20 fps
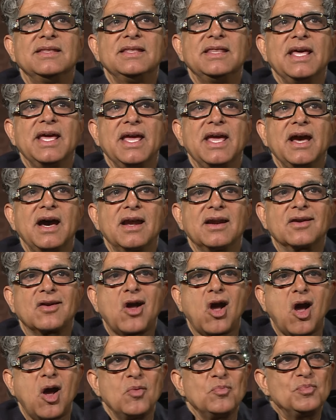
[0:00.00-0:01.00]
They are
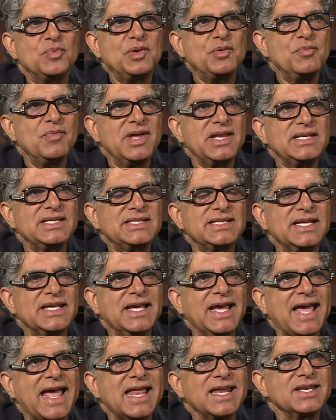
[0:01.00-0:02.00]

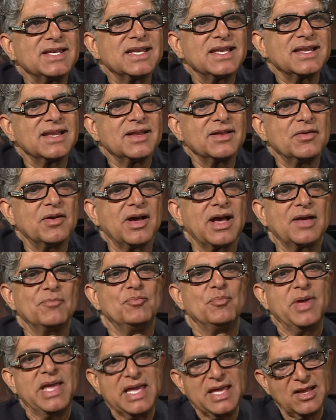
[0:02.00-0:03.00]
complementing and
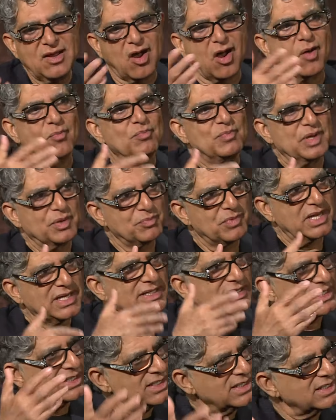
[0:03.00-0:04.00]
being
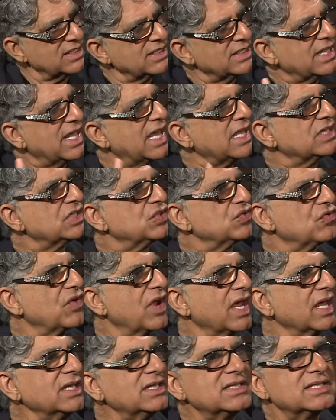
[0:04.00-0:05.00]
complemented in their
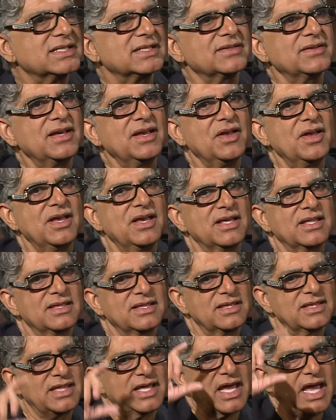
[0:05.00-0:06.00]
strengths.
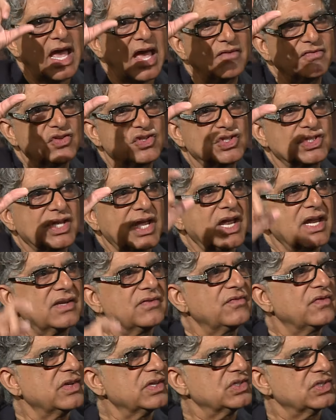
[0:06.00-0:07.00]
They have
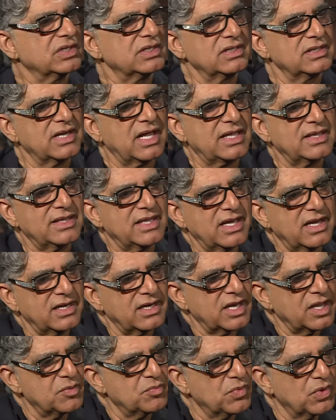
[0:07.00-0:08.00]
shared vision and
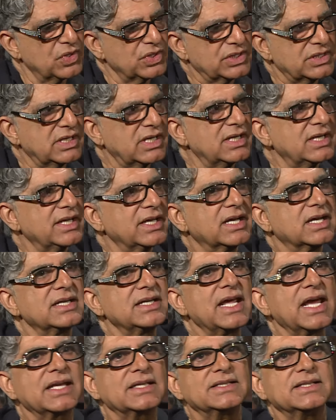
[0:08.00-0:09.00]
they're emotionally
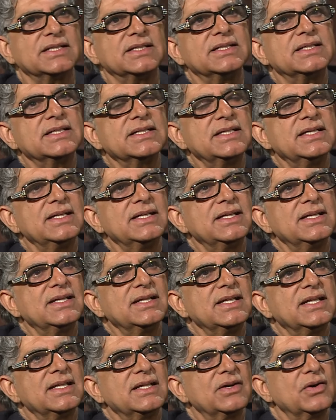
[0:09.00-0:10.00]
connected.
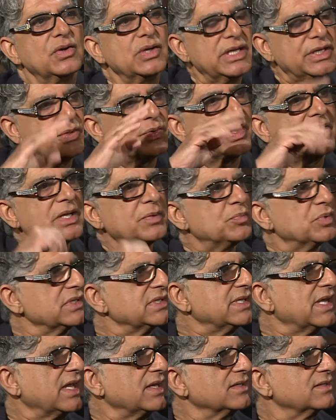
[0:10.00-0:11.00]
Only
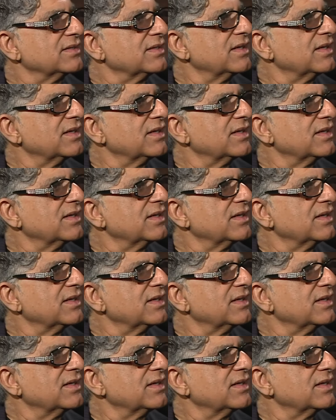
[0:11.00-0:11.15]
20%.